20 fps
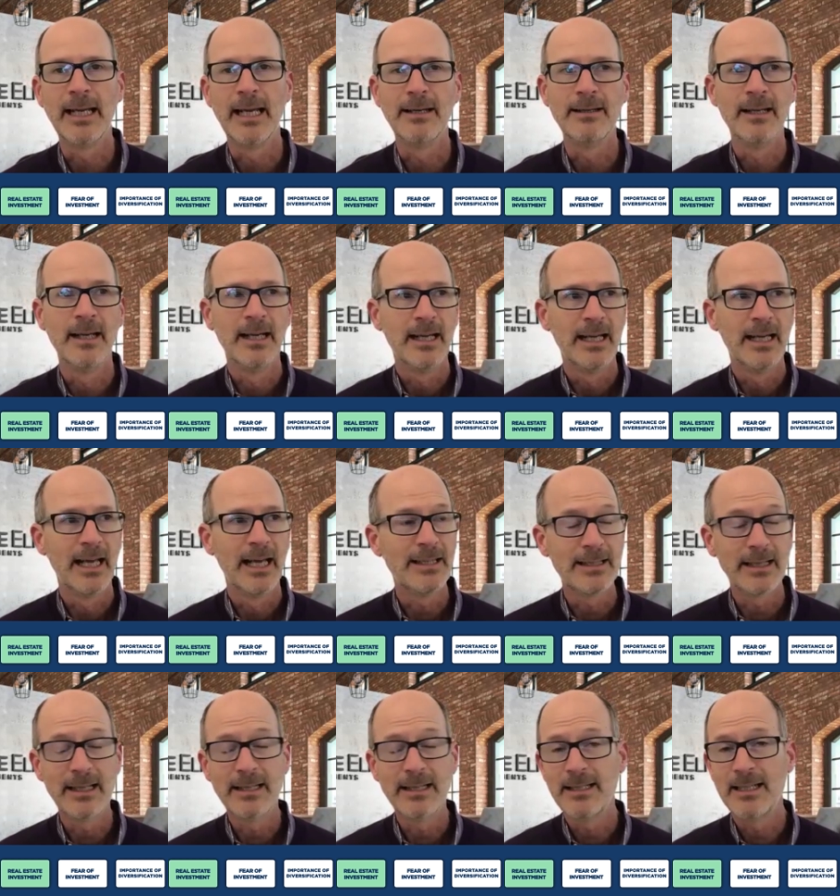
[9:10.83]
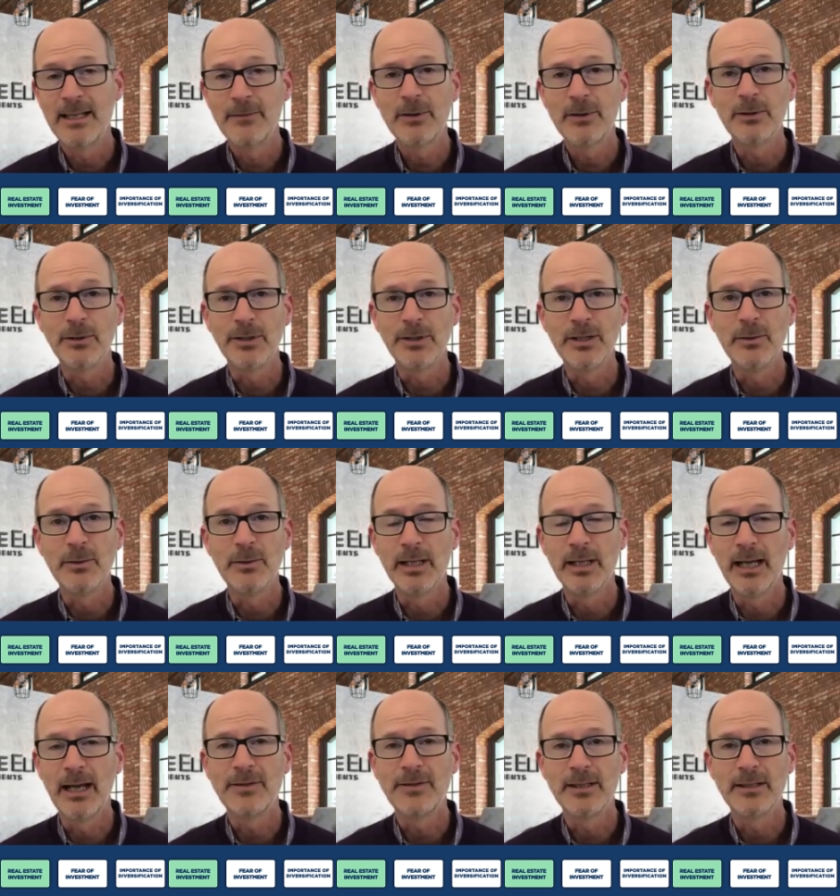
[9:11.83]
And it's it's difficult. You
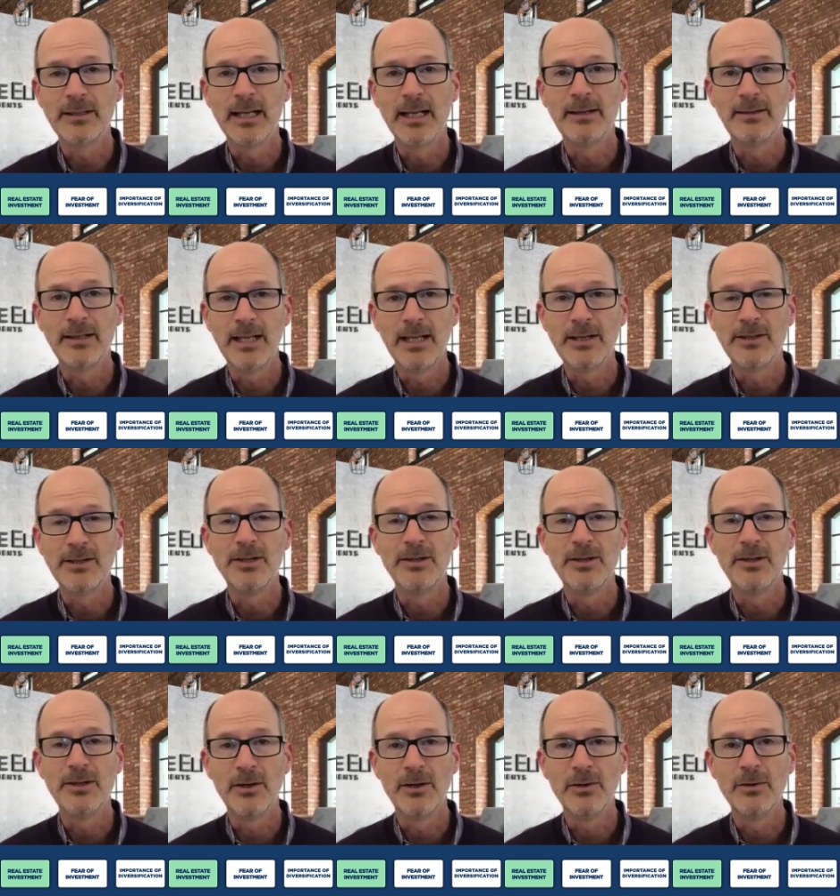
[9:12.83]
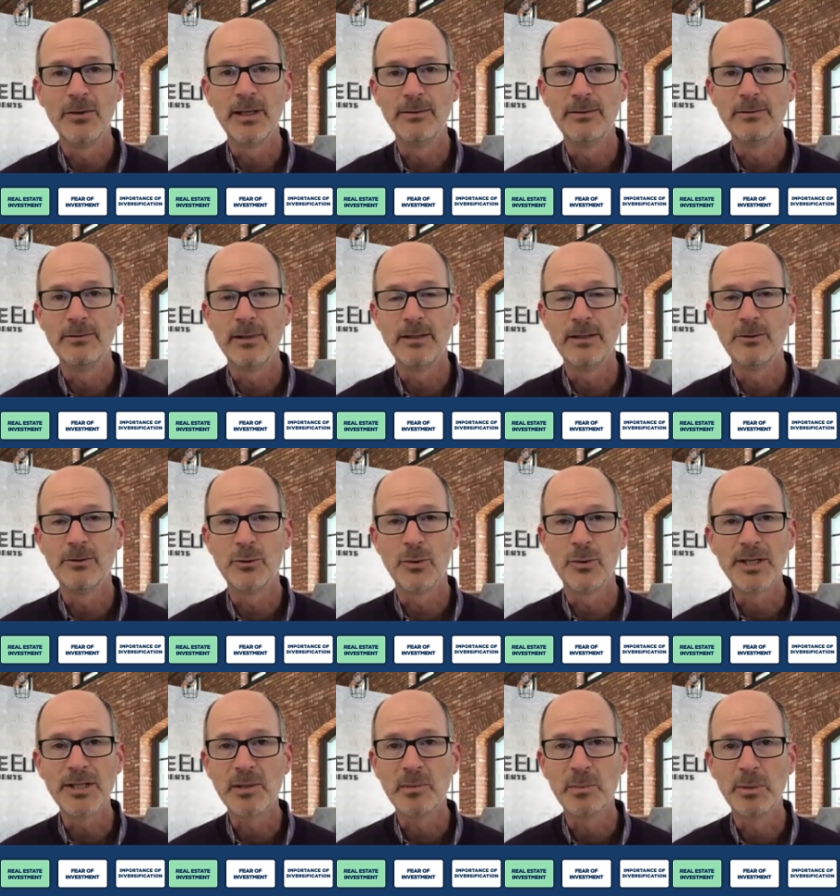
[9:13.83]
really have to kind of get to know and and
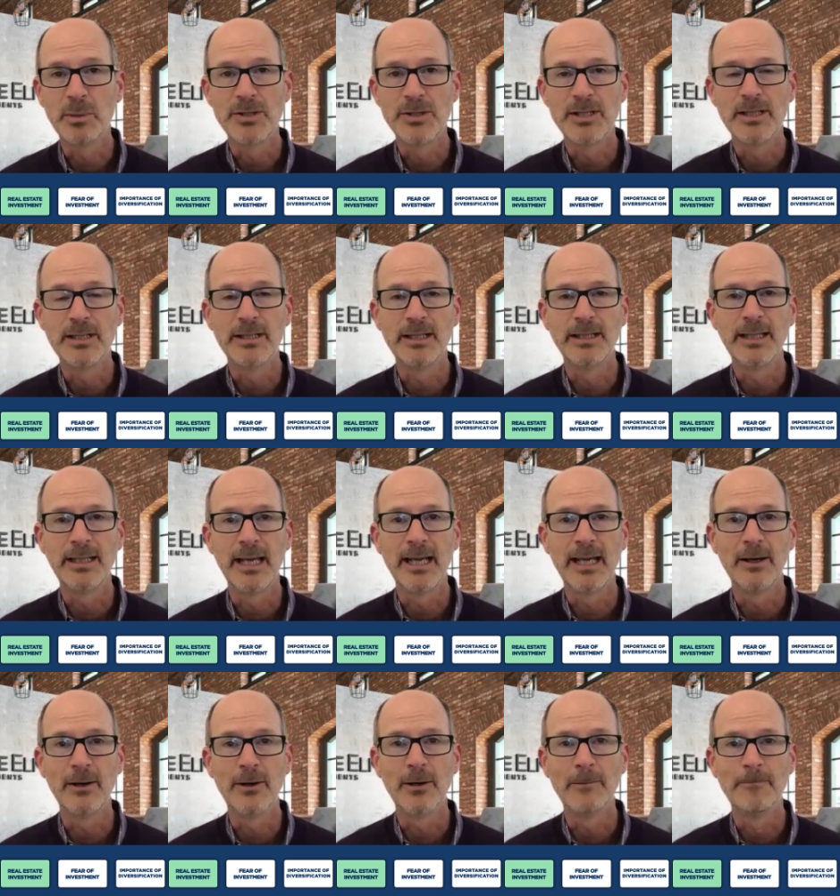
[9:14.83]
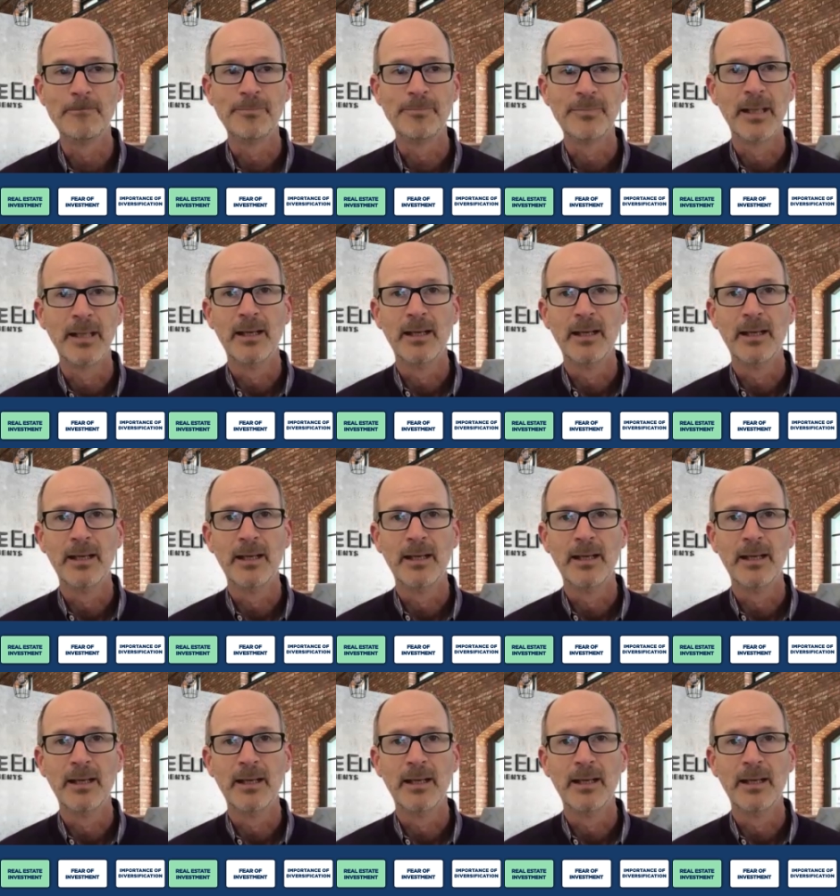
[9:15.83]
trust the person that they are